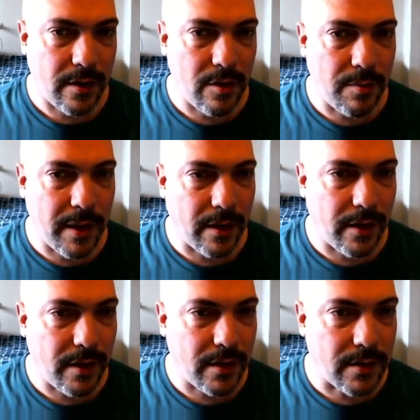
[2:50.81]

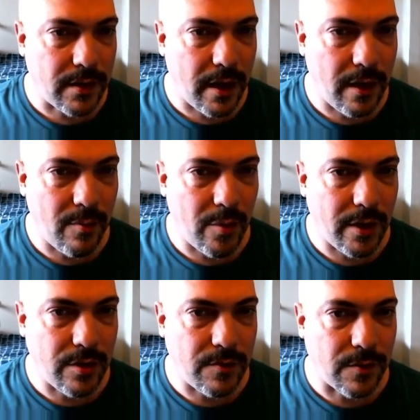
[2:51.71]
Copilot is getting more
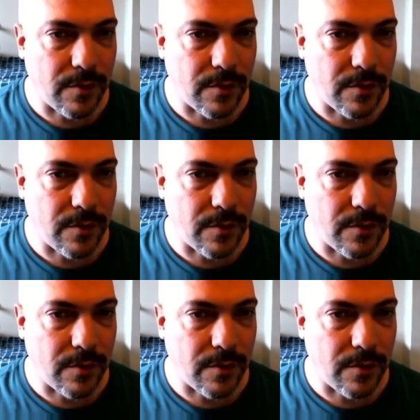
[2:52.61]
useful